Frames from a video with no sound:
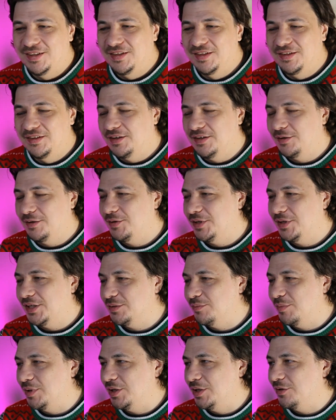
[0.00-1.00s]
refresh
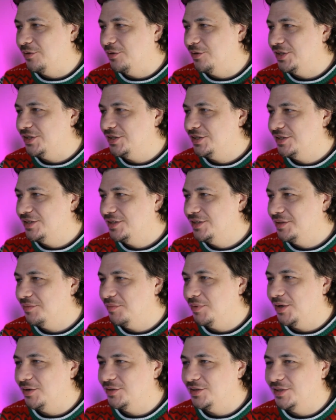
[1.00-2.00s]
my knowledge
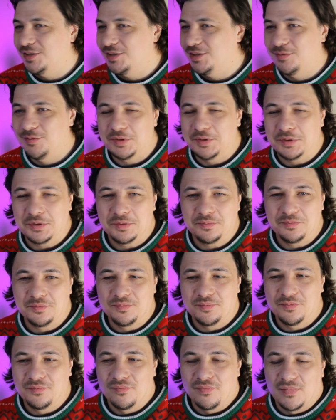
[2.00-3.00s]
about this word.
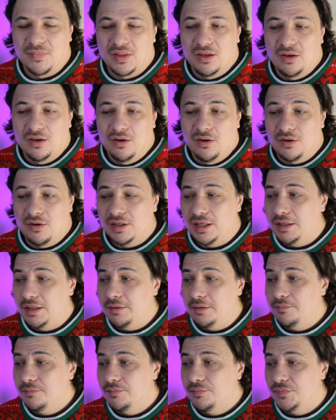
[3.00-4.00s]
Okay,
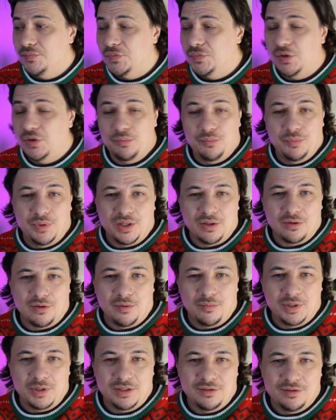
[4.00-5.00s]
drop me a
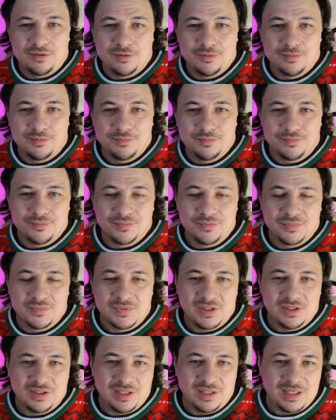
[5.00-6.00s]
comment,
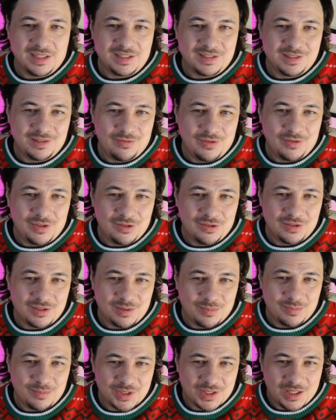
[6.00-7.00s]
like the video,
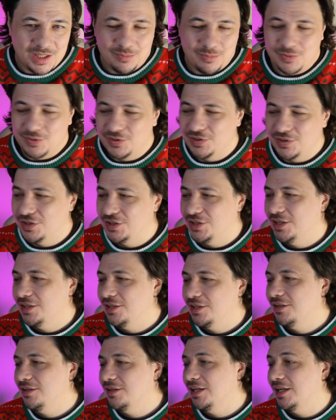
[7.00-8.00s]
subscribe to the
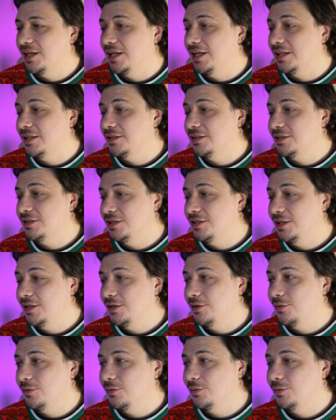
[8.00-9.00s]
channel, and see
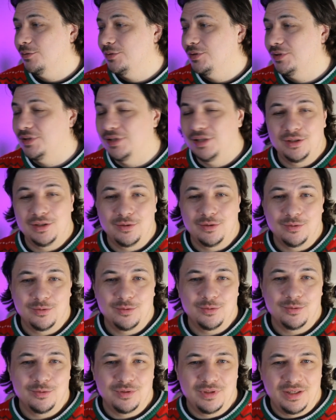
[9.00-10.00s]

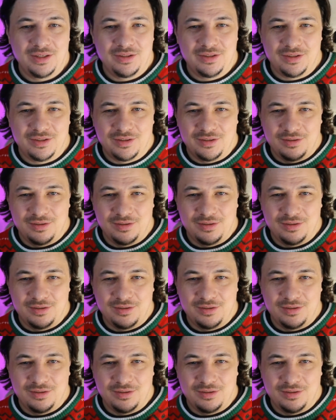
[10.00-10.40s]
you later.